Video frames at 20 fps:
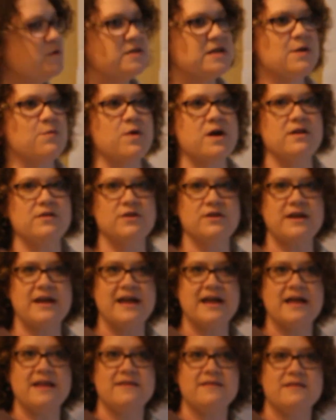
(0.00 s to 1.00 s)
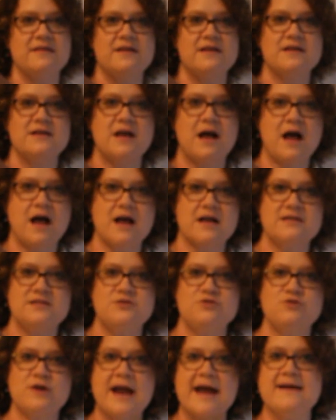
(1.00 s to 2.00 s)
is I want to look at
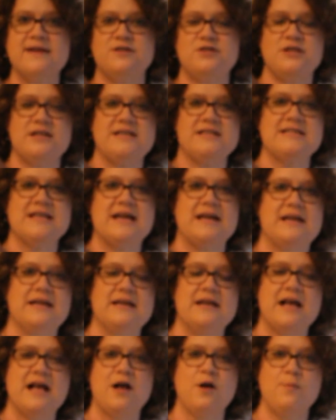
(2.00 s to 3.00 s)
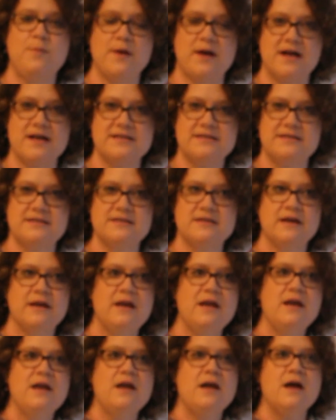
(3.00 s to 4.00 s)
strategies that can help us
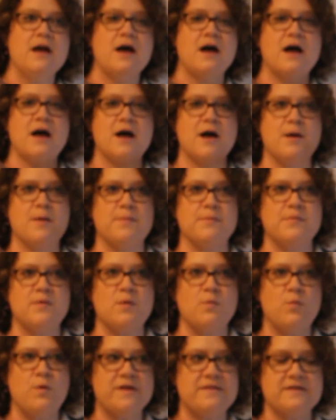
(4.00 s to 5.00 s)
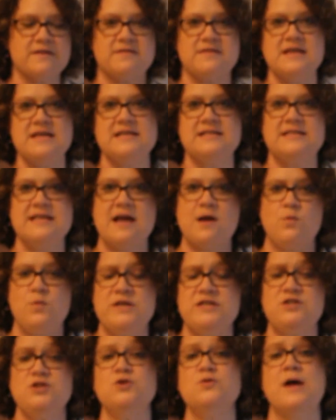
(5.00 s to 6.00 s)
with the things that we
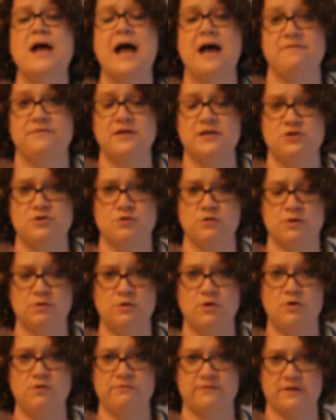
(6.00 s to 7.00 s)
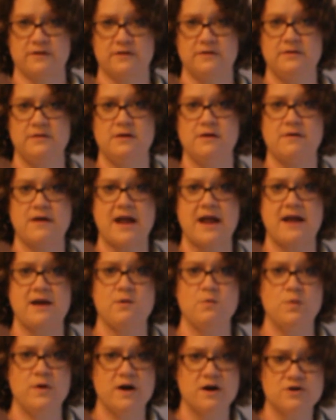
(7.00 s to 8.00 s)
do have control over, okay?
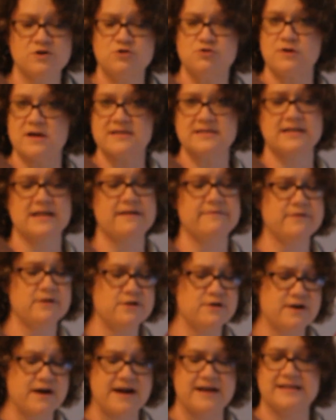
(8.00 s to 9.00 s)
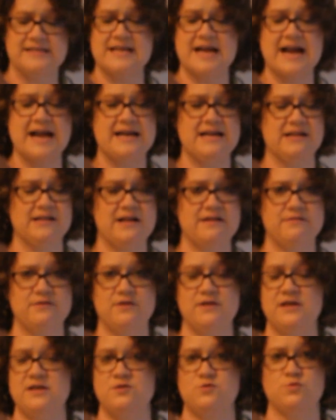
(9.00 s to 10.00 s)
When our stress level and our anxiety level
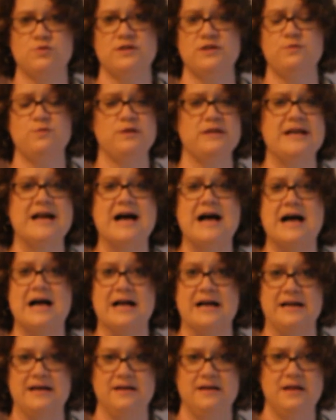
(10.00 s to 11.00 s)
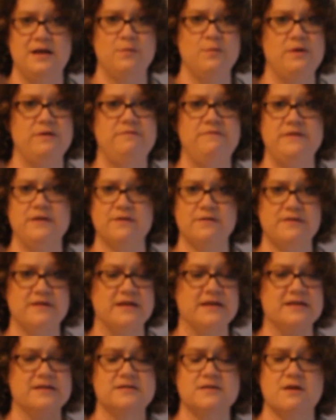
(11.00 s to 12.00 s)
is really, really high and we feel
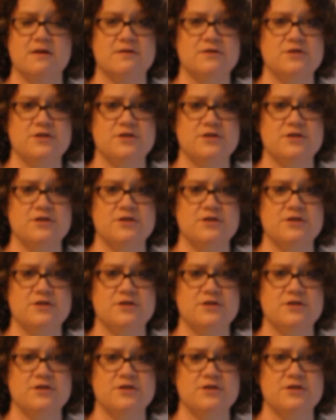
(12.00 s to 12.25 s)
things are